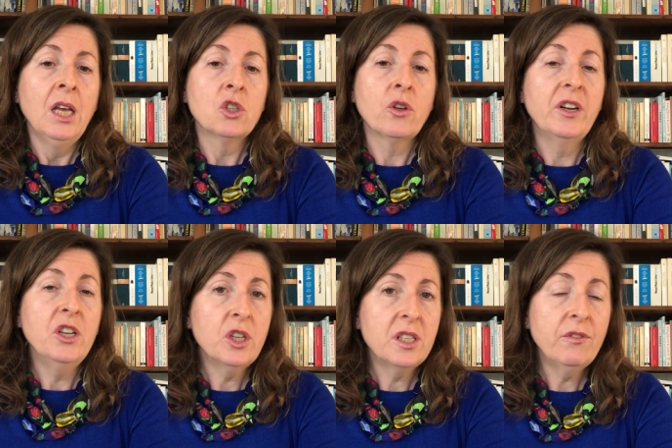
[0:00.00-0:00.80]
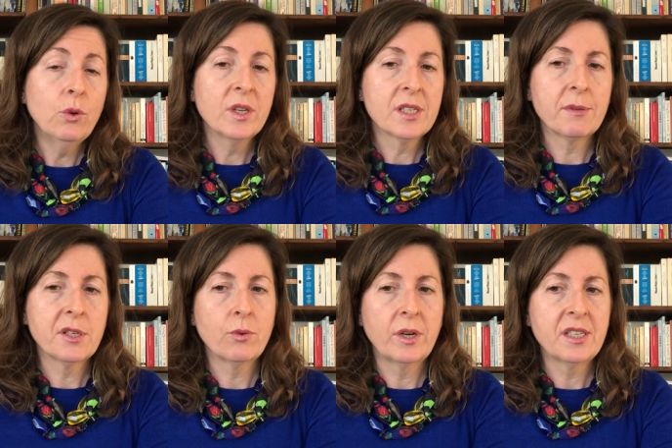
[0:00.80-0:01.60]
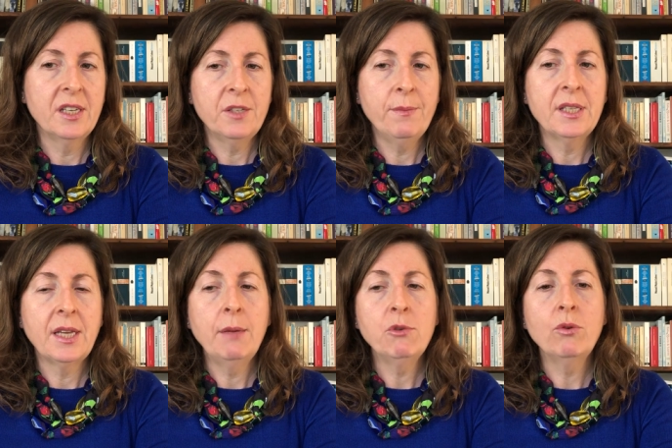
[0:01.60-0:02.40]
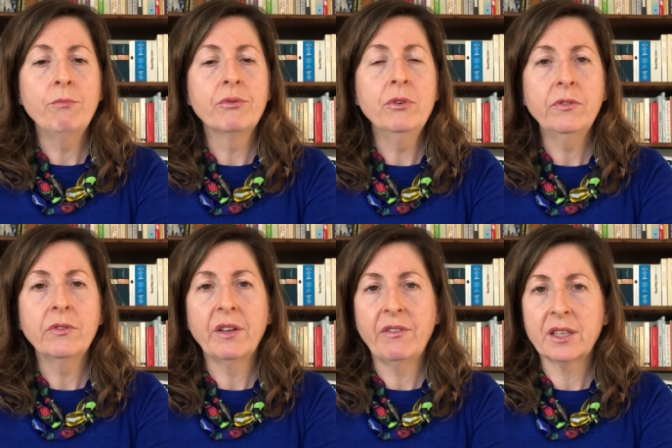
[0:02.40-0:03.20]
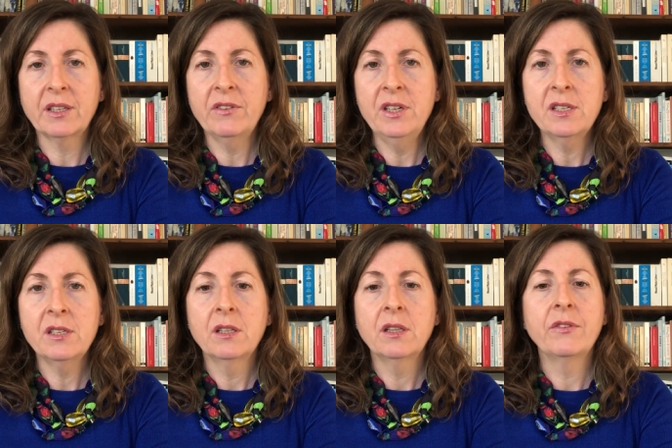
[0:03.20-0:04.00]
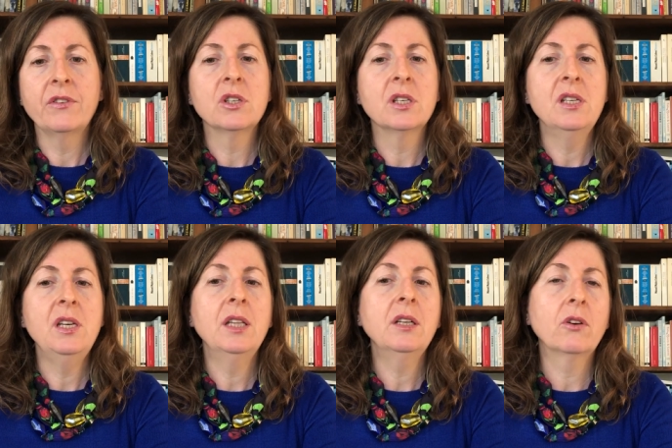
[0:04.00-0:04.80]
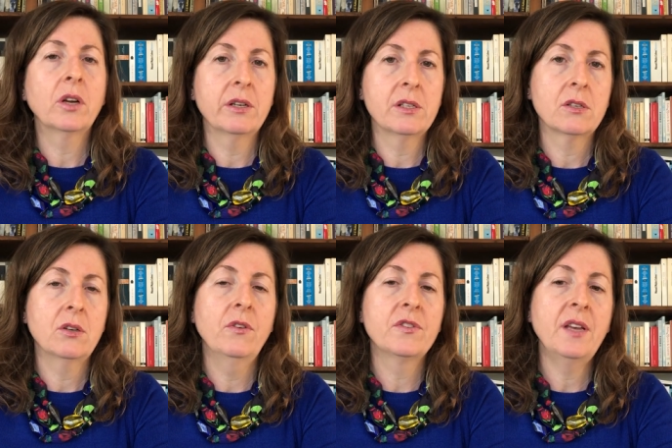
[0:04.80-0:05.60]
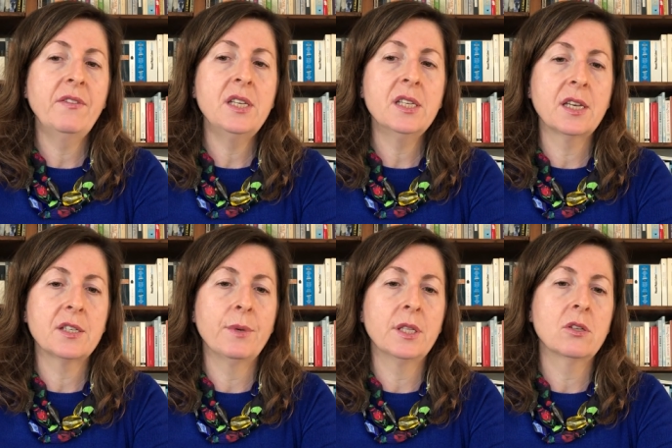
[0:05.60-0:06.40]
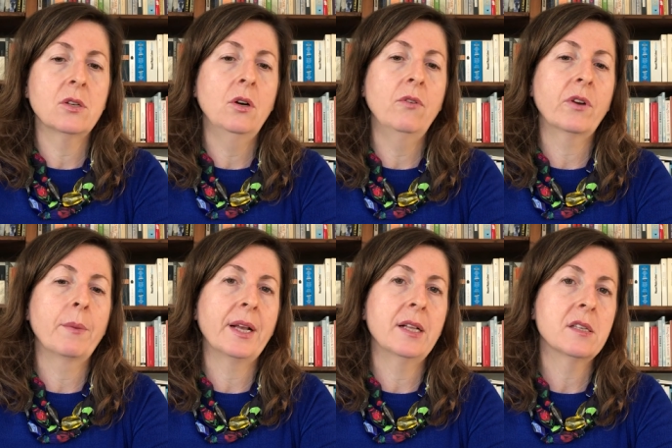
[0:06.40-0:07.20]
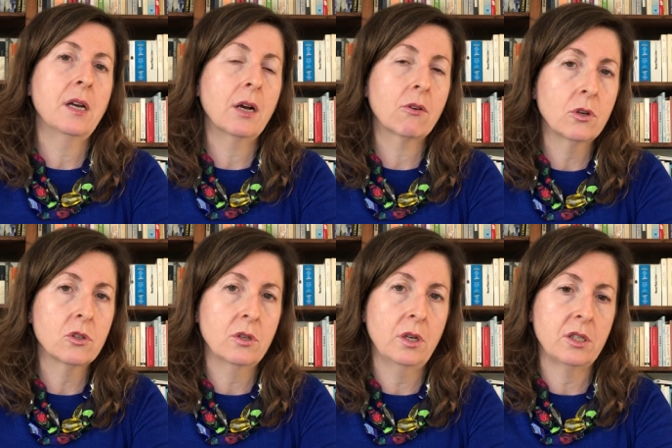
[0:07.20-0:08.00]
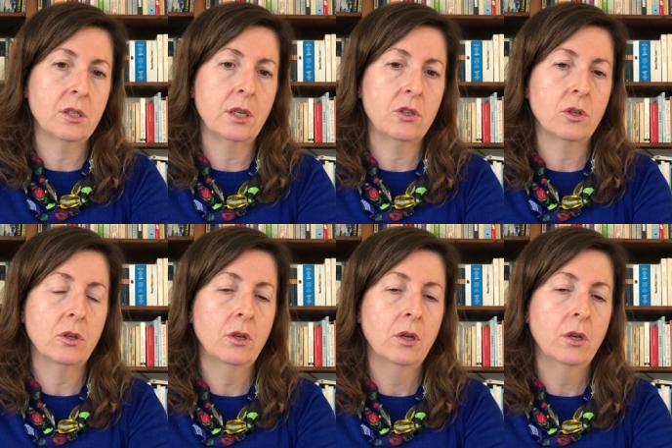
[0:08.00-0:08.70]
So the initiative on one substance, one assessment aims to improve the effectiveness, the efficiency, and the coherence of safety assessments of chemicals across legislation.